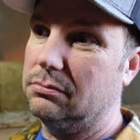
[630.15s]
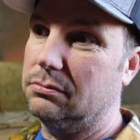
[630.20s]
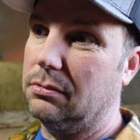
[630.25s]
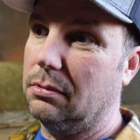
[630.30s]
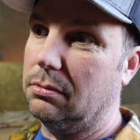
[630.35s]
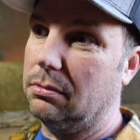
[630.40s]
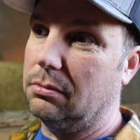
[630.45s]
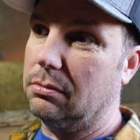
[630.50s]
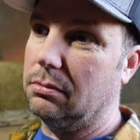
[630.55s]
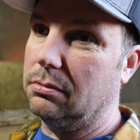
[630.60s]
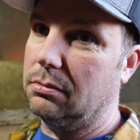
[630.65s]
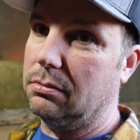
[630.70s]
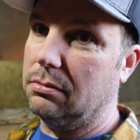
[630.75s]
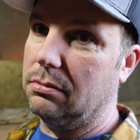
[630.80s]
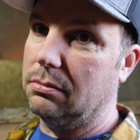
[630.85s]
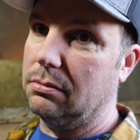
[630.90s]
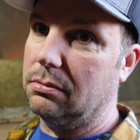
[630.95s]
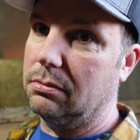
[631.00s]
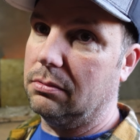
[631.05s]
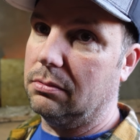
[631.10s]

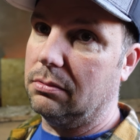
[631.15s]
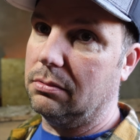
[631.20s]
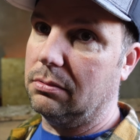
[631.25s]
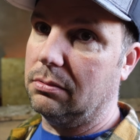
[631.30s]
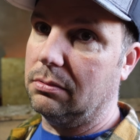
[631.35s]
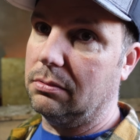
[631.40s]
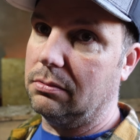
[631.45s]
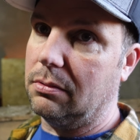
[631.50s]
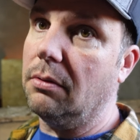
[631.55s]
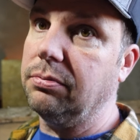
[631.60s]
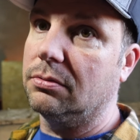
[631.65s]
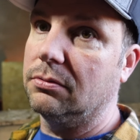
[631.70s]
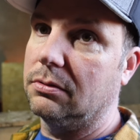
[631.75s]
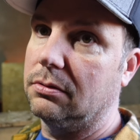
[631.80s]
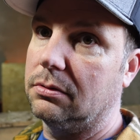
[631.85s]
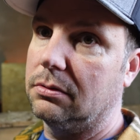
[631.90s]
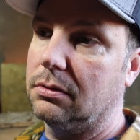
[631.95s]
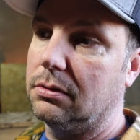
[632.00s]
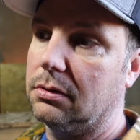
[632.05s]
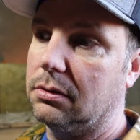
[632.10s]
ruff,
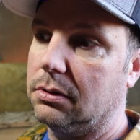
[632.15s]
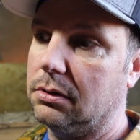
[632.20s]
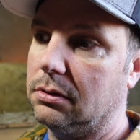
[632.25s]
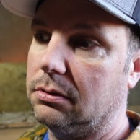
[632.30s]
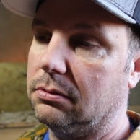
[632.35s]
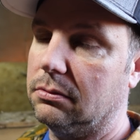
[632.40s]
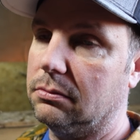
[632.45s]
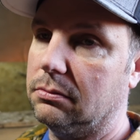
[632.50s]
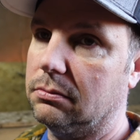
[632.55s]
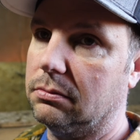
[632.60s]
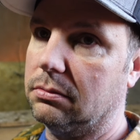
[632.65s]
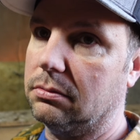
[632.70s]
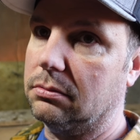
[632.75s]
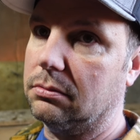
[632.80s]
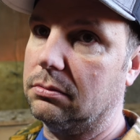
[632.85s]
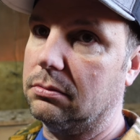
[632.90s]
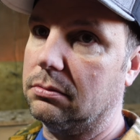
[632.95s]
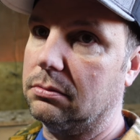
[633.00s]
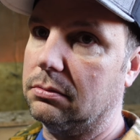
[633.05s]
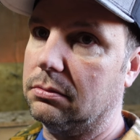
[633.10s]

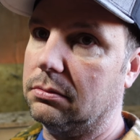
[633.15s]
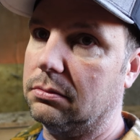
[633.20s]
ruff.